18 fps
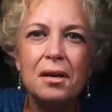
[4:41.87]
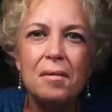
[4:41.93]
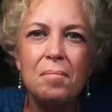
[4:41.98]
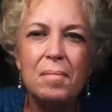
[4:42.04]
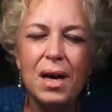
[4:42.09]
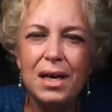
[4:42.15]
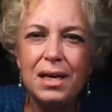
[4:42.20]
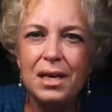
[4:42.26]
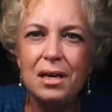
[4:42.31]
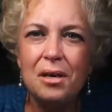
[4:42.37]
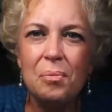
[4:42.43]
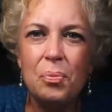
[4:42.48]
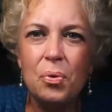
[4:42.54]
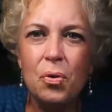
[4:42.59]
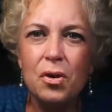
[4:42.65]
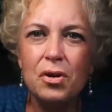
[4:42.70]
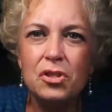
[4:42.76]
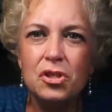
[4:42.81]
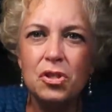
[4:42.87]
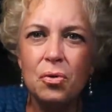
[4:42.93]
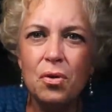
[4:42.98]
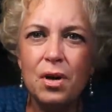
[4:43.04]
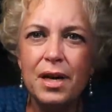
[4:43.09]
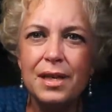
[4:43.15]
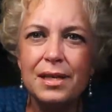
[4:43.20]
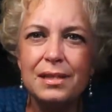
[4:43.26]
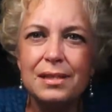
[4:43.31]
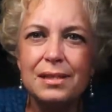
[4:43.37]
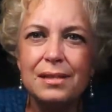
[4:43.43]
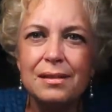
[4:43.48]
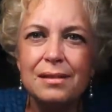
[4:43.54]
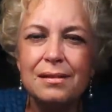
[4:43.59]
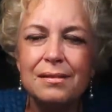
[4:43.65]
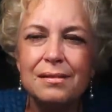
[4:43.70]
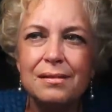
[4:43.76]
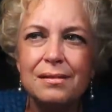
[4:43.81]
making a poor choice.